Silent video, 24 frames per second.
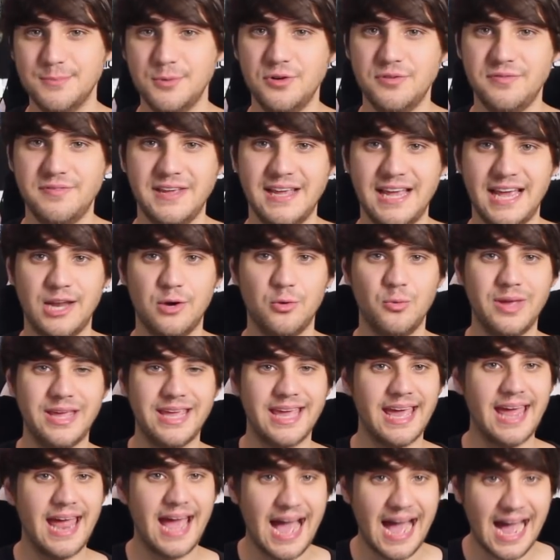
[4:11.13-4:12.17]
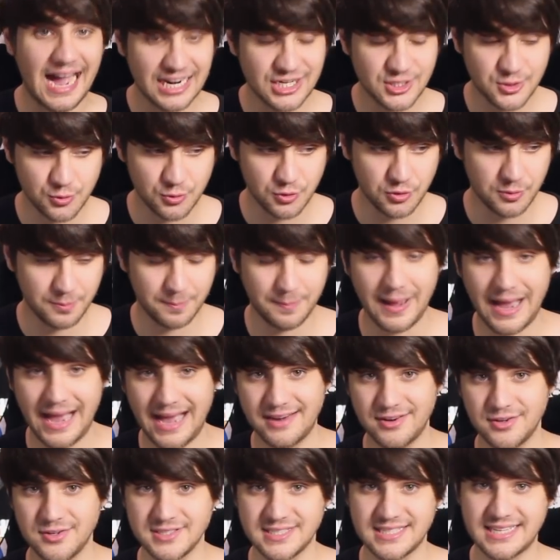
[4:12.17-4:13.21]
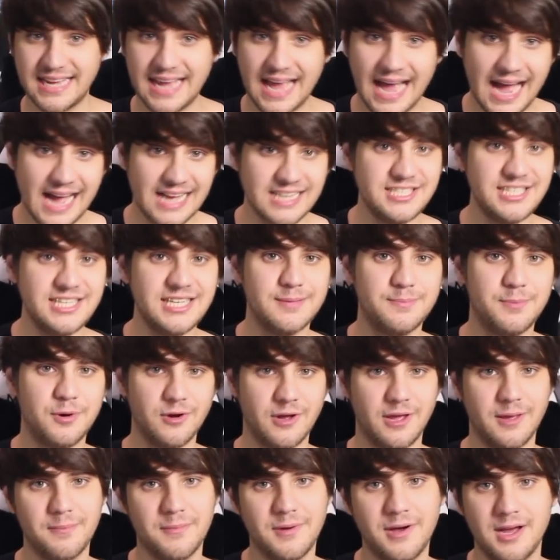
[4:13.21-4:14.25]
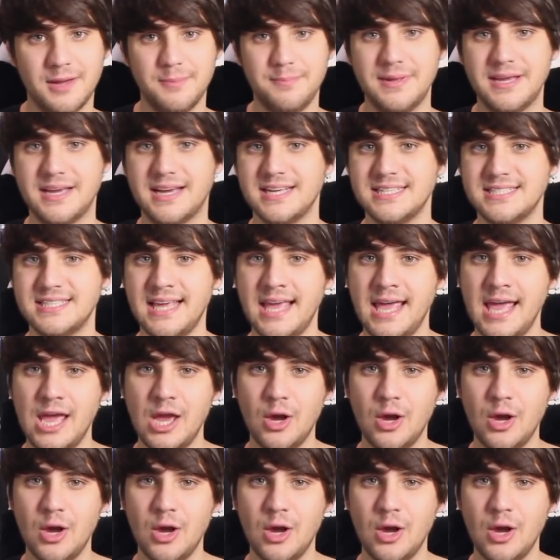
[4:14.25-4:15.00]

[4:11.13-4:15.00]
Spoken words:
movie, and we get actual battles catching Pokemon, because